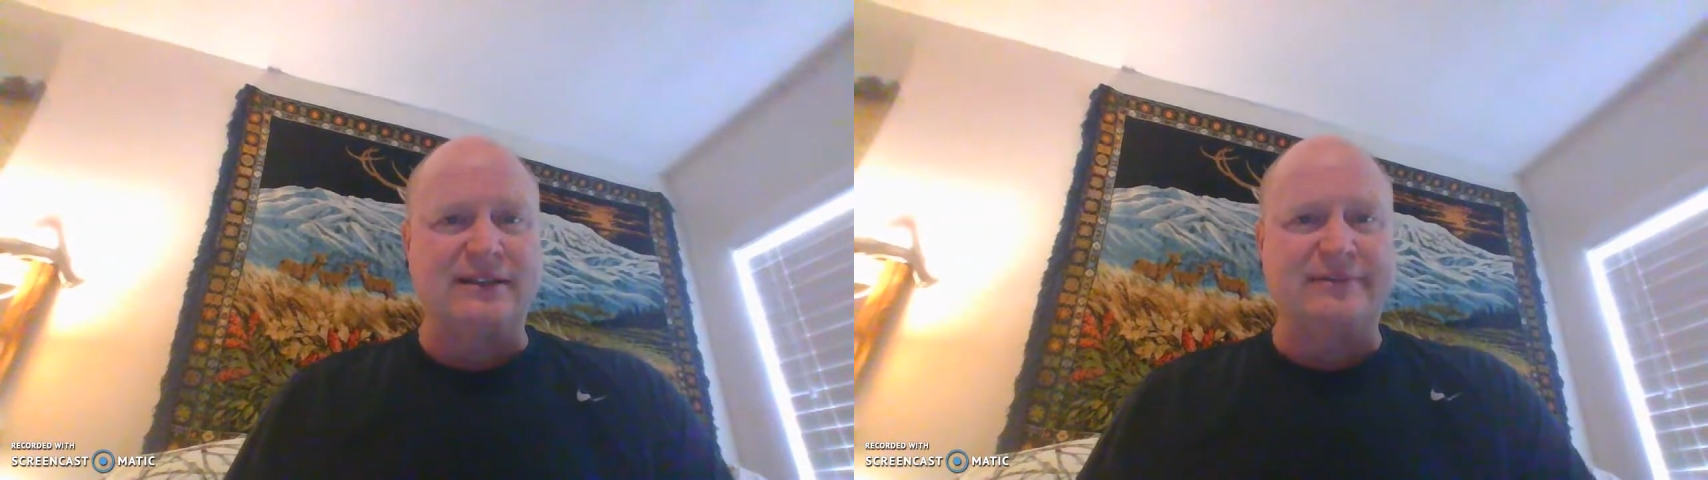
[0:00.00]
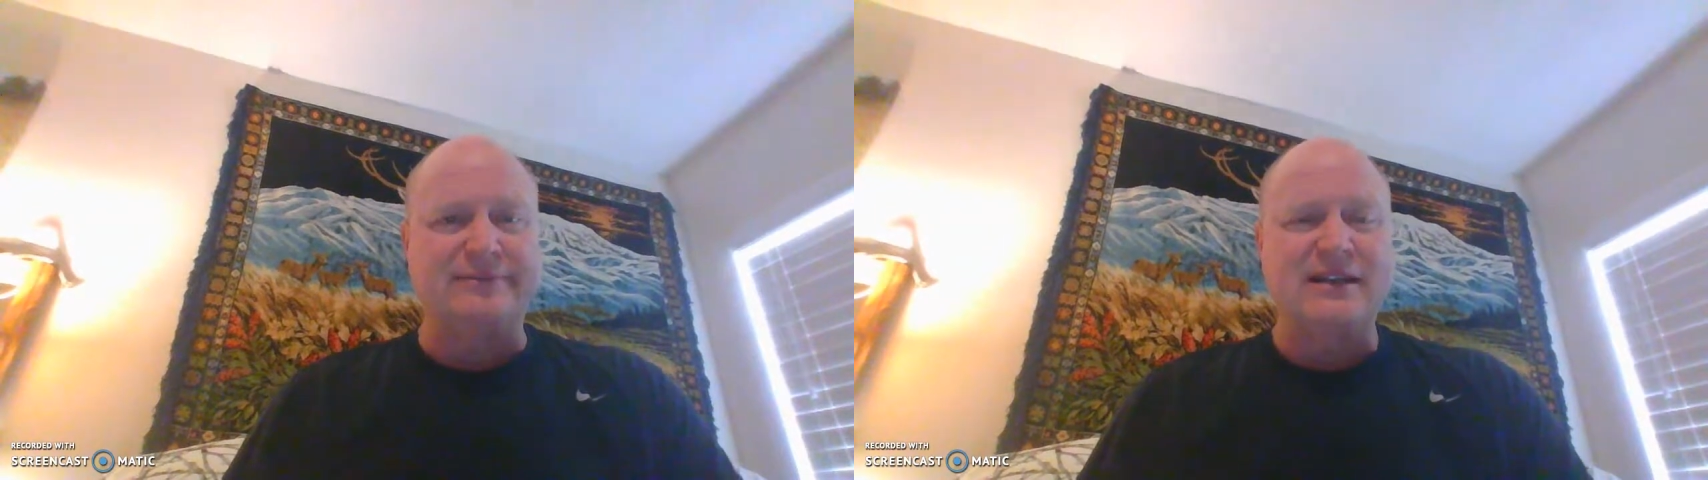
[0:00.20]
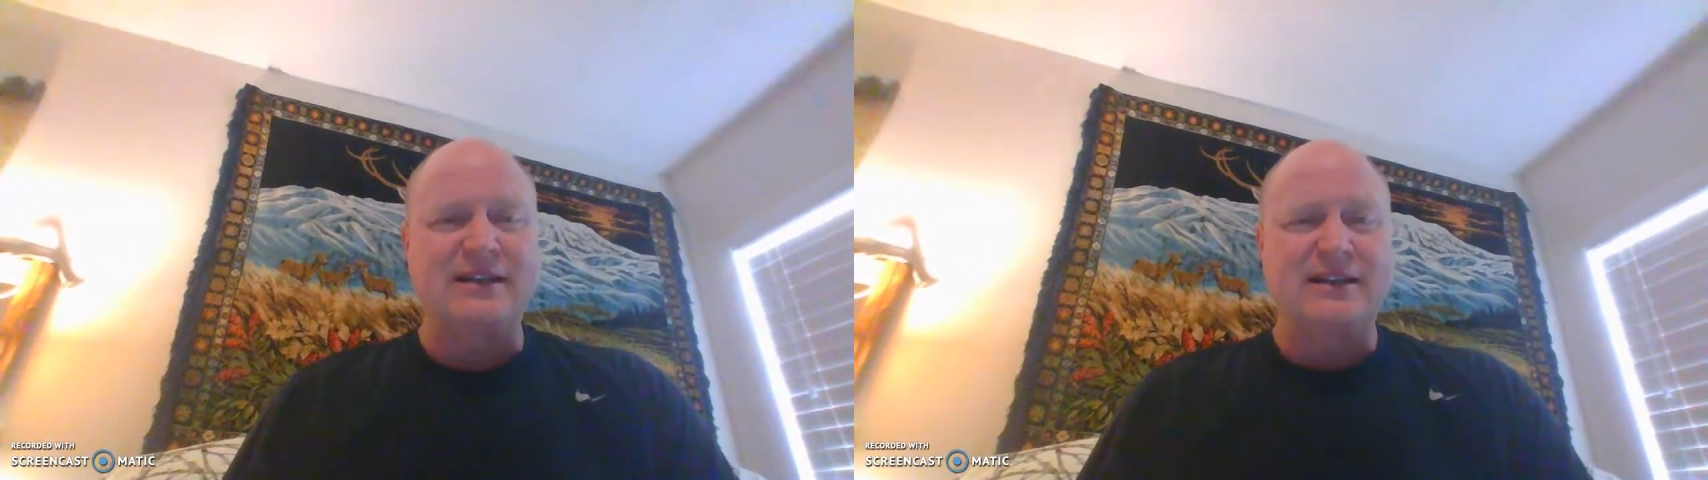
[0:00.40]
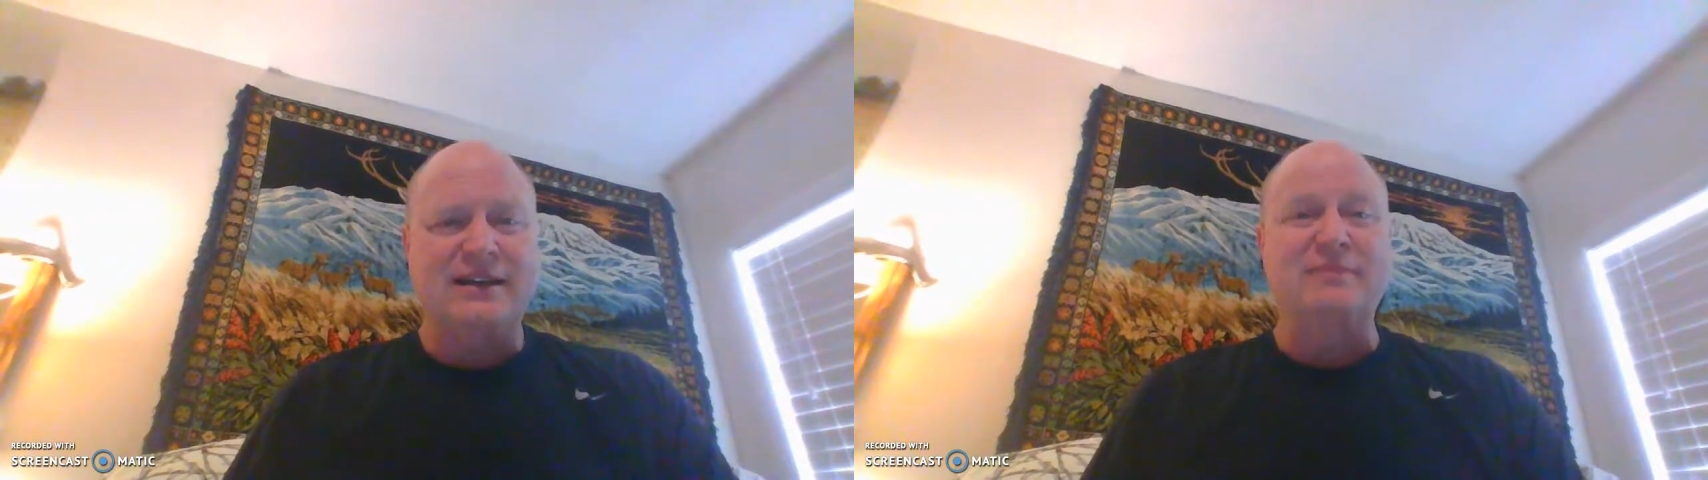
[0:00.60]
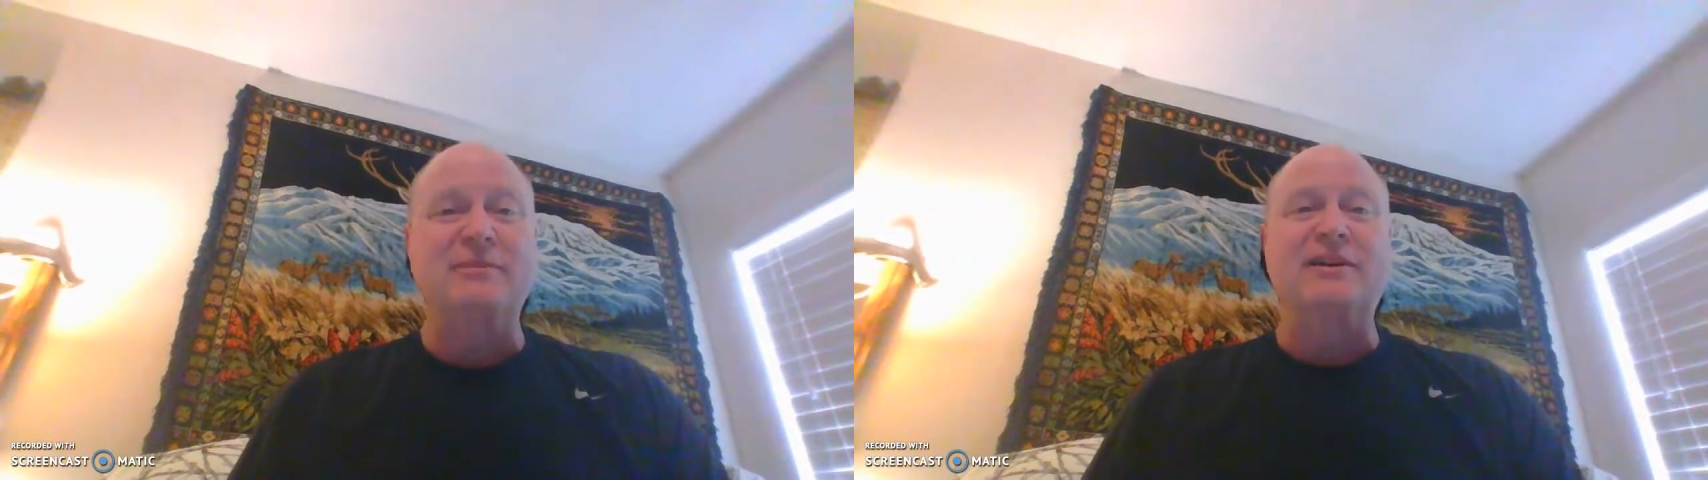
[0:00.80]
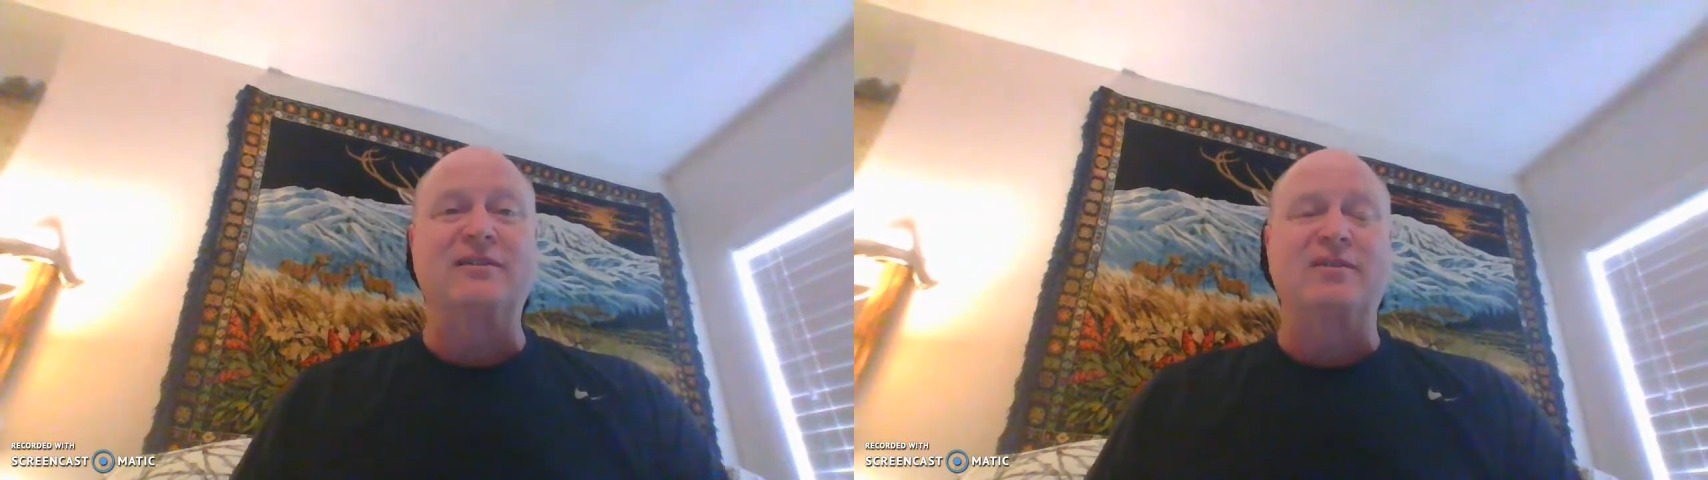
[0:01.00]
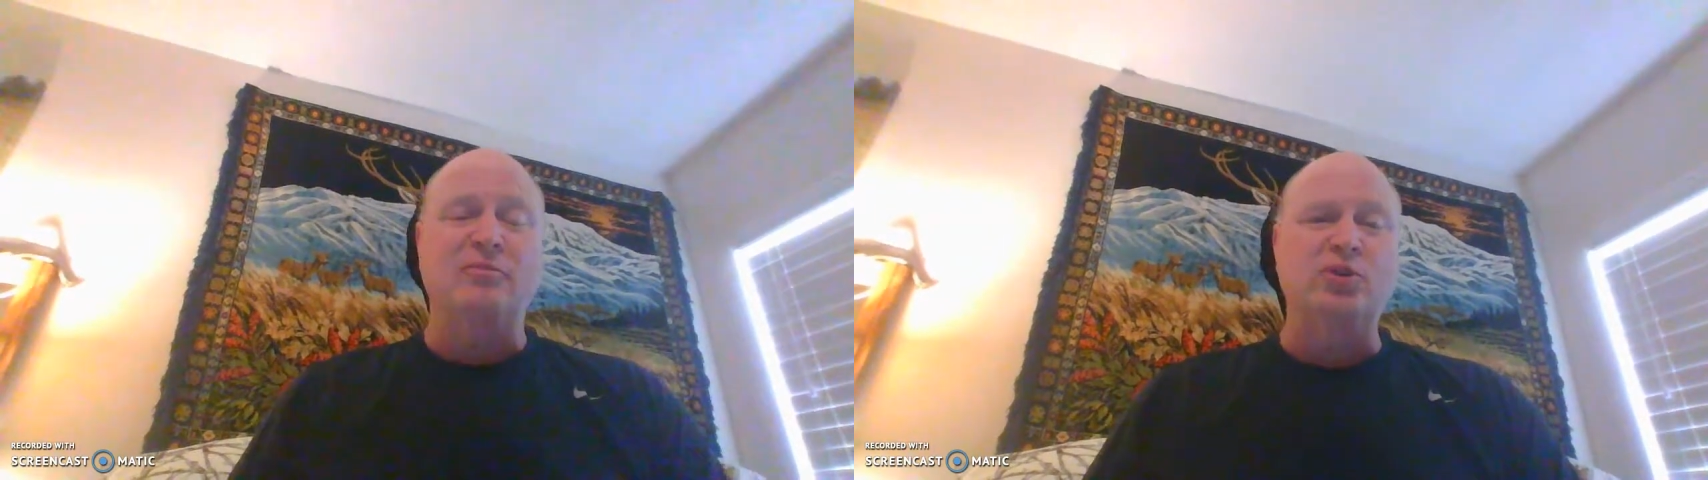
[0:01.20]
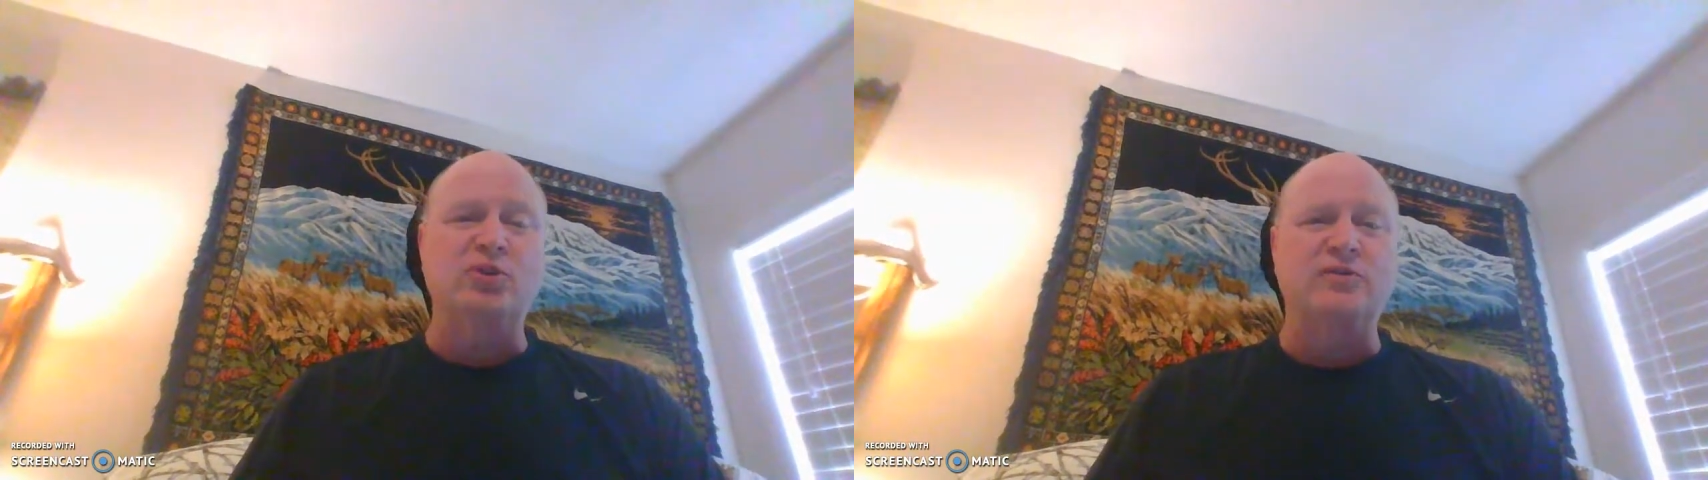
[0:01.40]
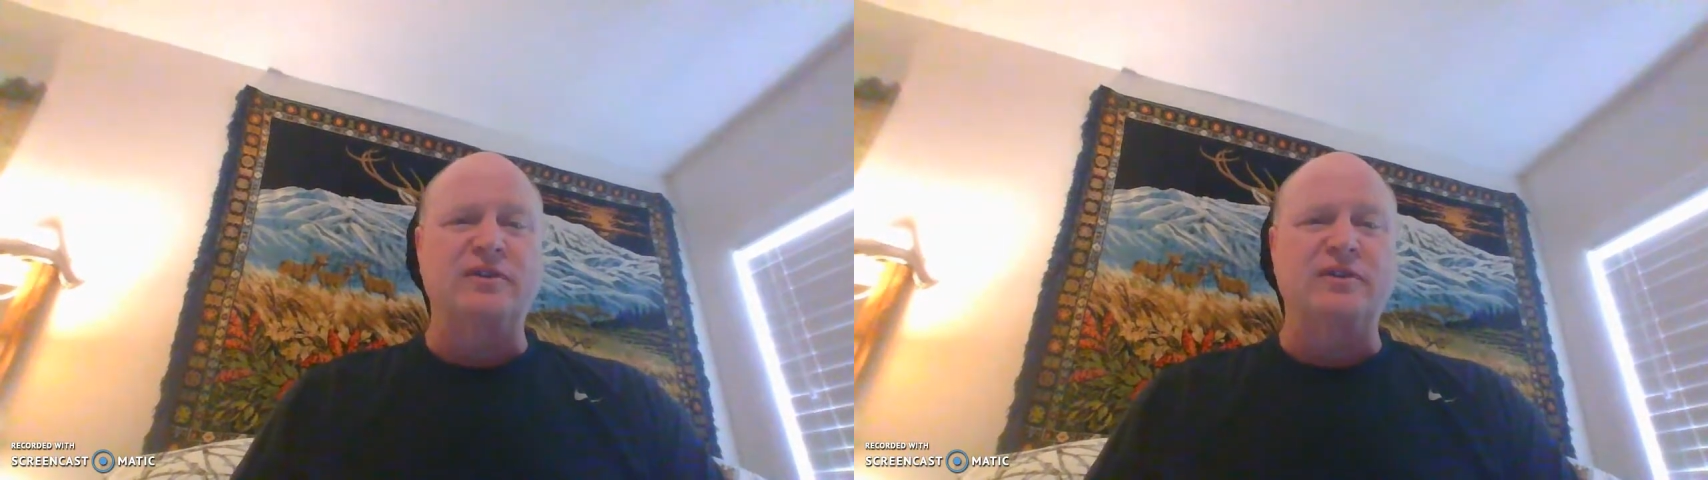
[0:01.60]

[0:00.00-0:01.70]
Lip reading: I'm in the middle of a move,